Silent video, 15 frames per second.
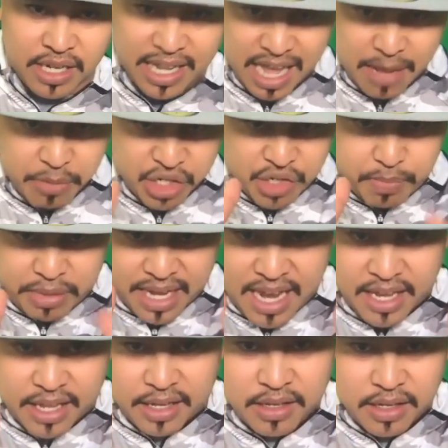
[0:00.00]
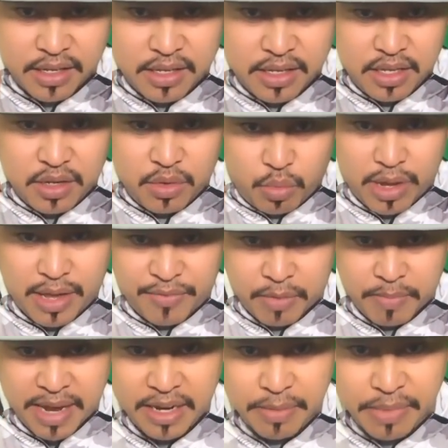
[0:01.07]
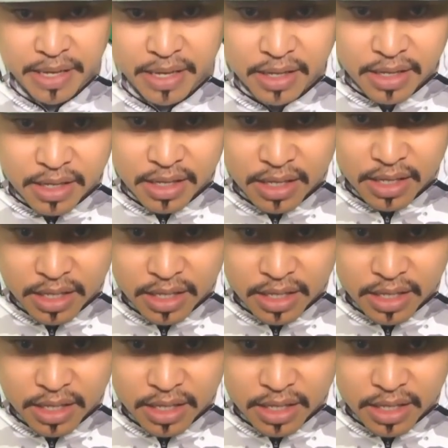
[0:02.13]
Like, how much planning went from A to Three B? Days.